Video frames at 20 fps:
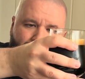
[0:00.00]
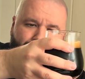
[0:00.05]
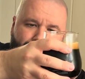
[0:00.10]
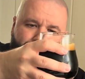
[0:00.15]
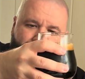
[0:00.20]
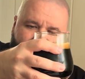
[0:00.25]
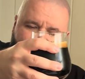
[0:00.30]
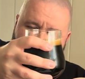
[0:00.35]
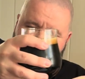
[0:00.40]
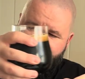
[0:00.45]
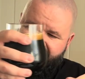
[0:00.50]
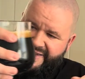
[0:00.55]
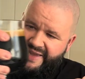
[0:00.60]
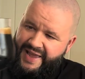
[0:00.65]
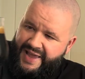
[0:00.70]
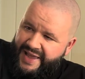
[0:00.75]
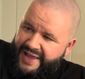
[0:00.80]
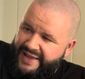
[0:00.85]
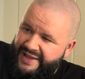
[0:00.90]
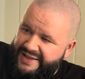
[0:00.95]
black
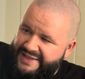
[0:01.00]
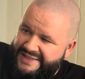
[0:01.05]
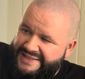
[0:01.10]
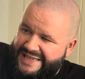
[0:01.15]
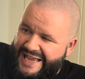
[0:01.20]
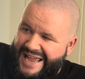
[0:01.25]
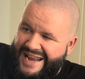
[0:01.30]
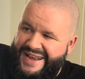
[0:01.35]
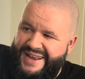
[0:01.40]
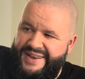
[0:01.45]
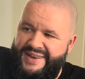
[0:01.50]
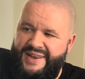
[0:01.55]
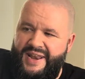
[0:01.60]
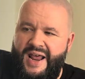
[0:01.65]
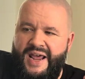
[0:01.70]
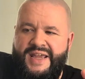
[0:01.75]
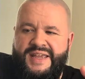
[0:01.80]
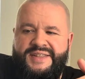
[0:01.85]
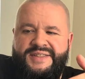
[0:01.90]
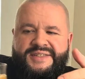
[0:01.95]
as
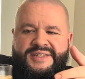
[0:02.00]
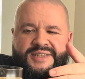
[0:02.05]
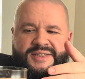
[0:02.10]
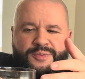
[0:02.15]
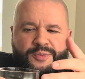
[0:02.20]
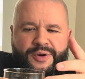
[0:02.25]
night